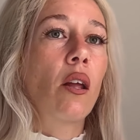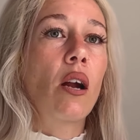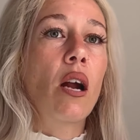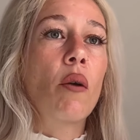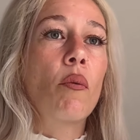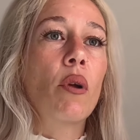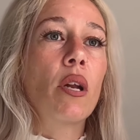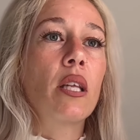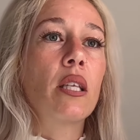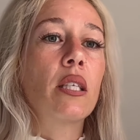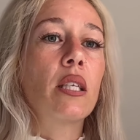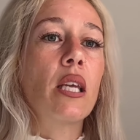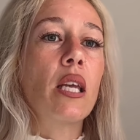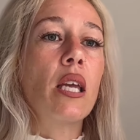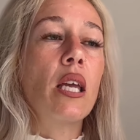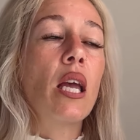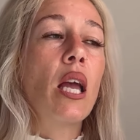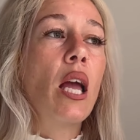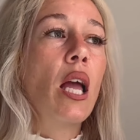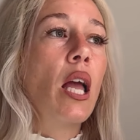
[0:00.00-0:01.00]
I want to
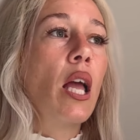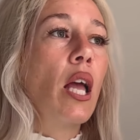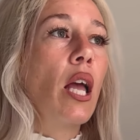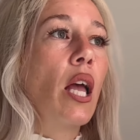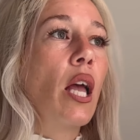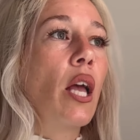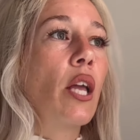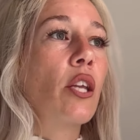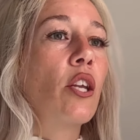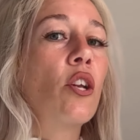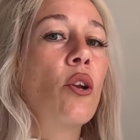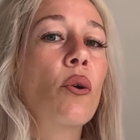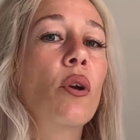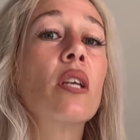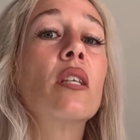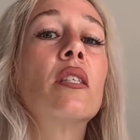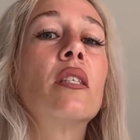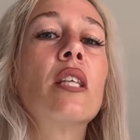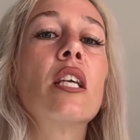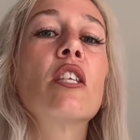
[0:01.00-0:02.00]
see, you know,
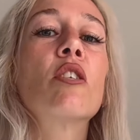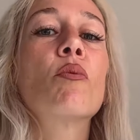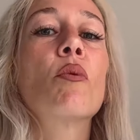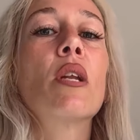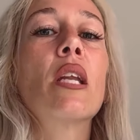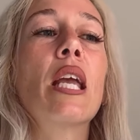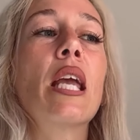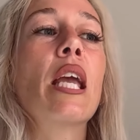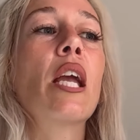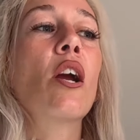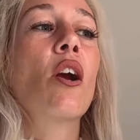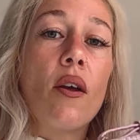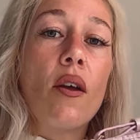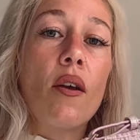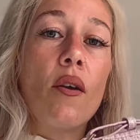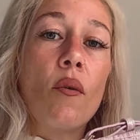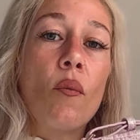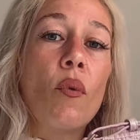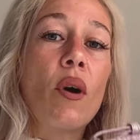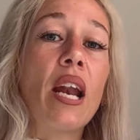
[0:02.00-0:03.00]
because this one here,
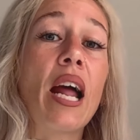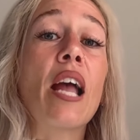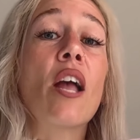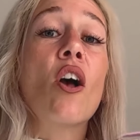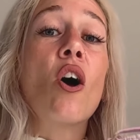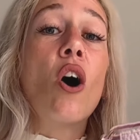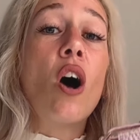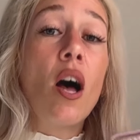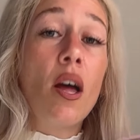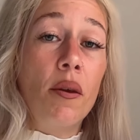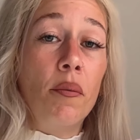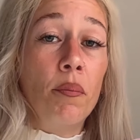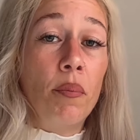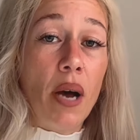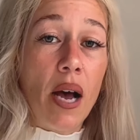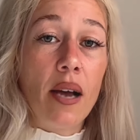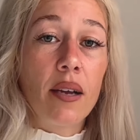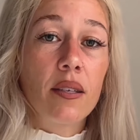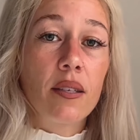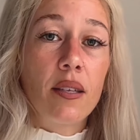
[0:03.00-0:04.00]
when I
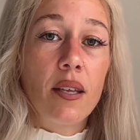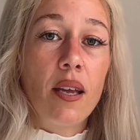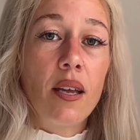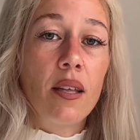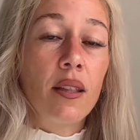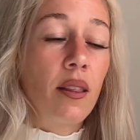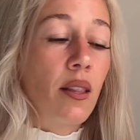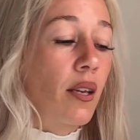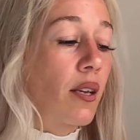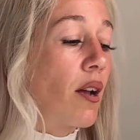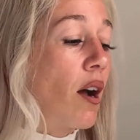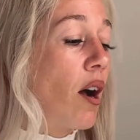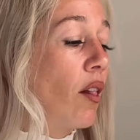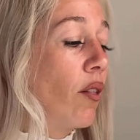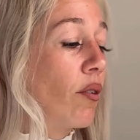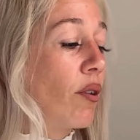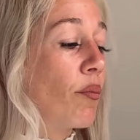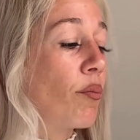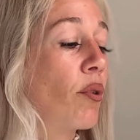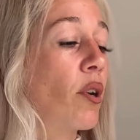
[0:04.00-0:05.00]
unboxed it, the
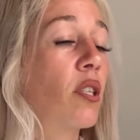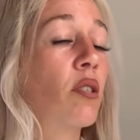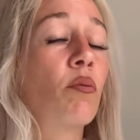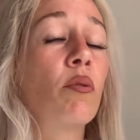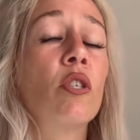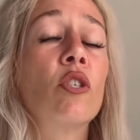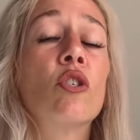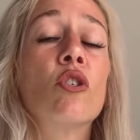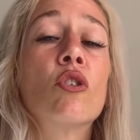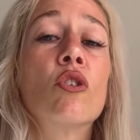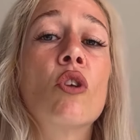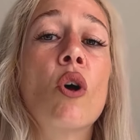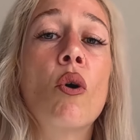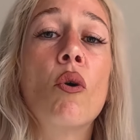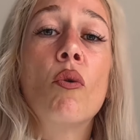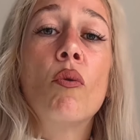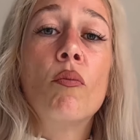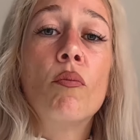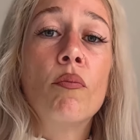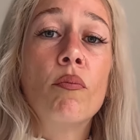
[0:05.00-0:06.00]
color impressed me
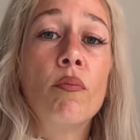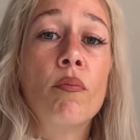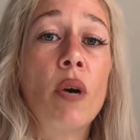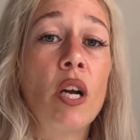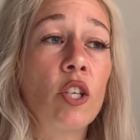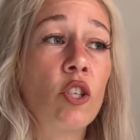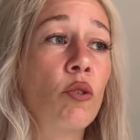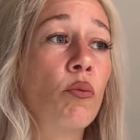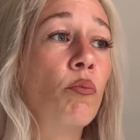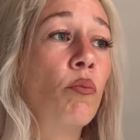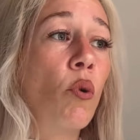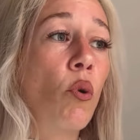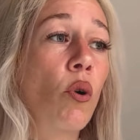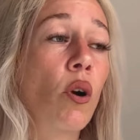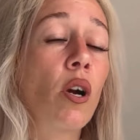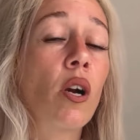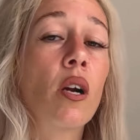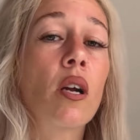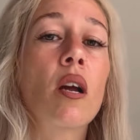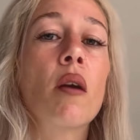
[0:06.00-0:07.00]
so much
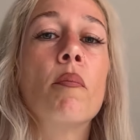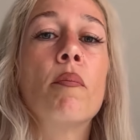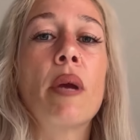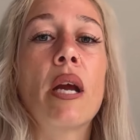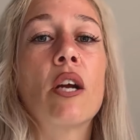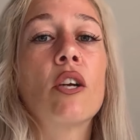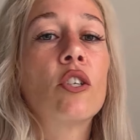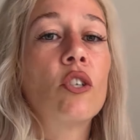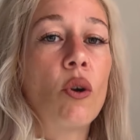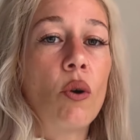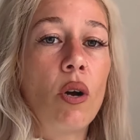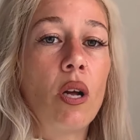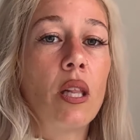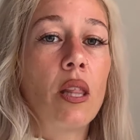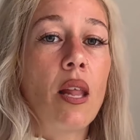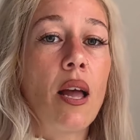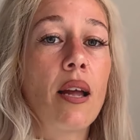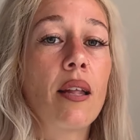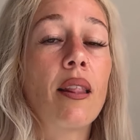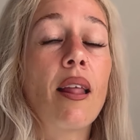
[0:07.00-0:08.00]
more compared to online.